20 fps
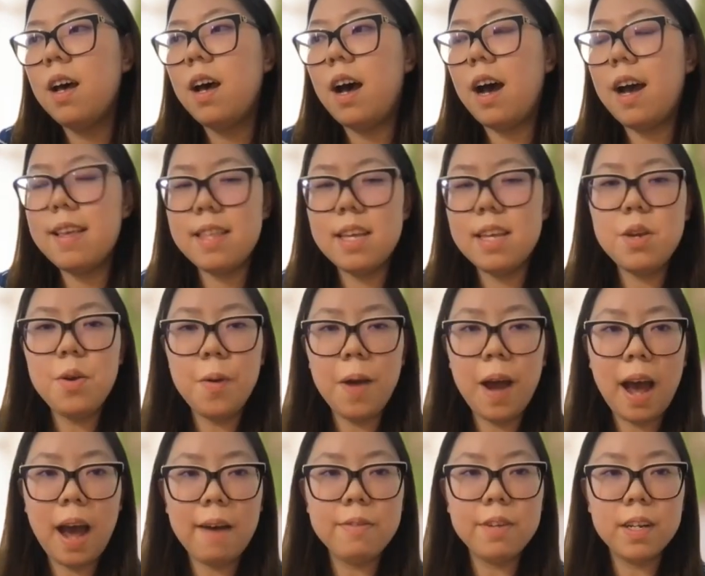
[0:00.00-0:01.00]
I think you
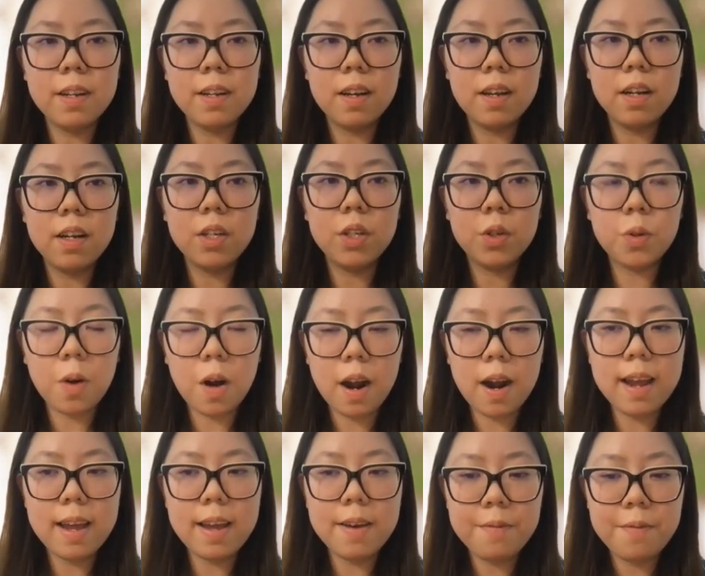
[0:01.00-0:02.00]
have to
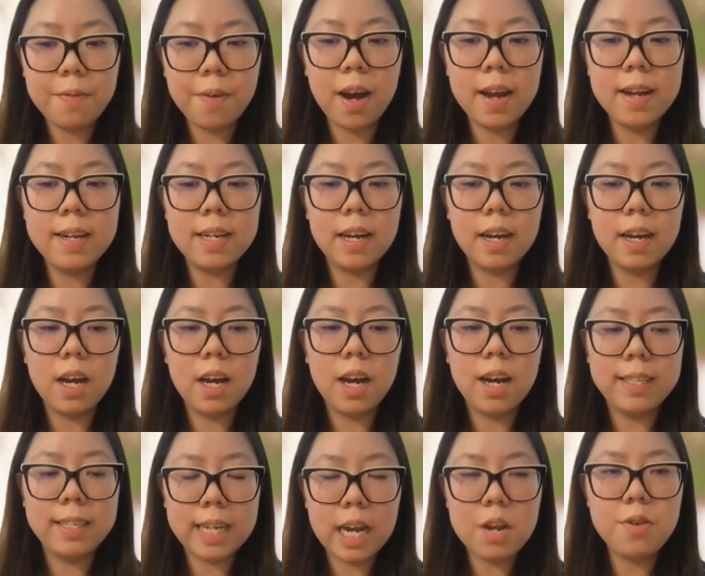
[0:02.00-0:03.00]
try and find a
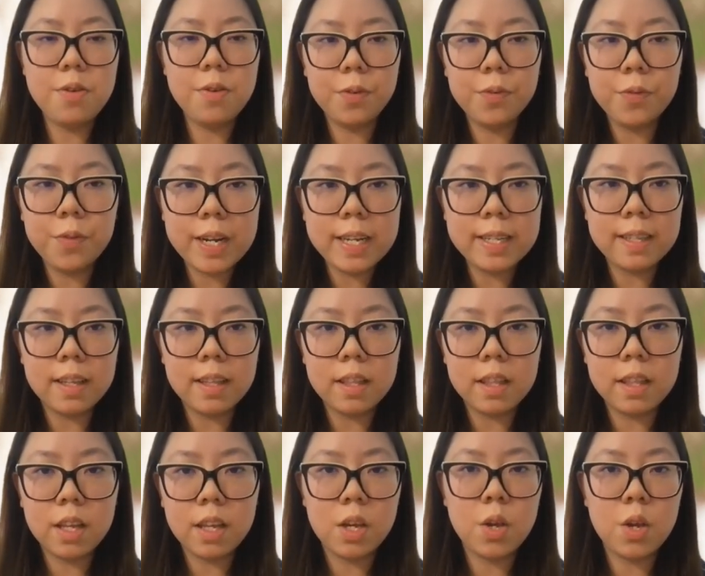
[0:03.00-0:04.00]
genuine reason
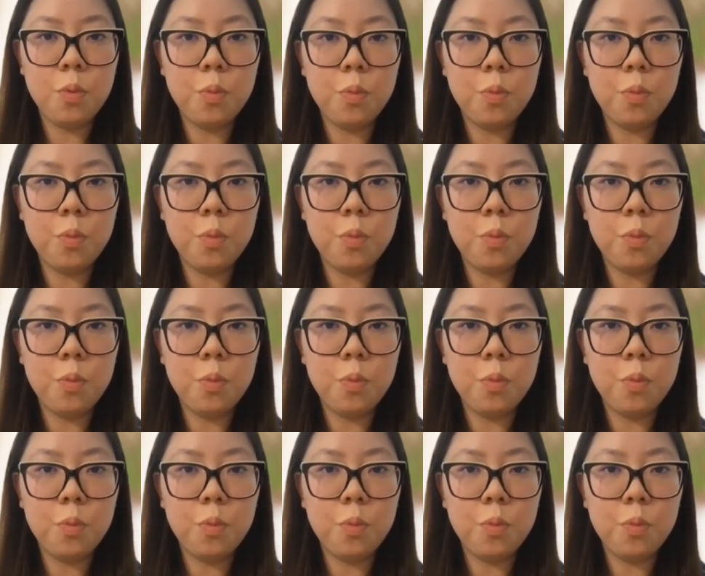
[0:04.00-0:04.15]
that you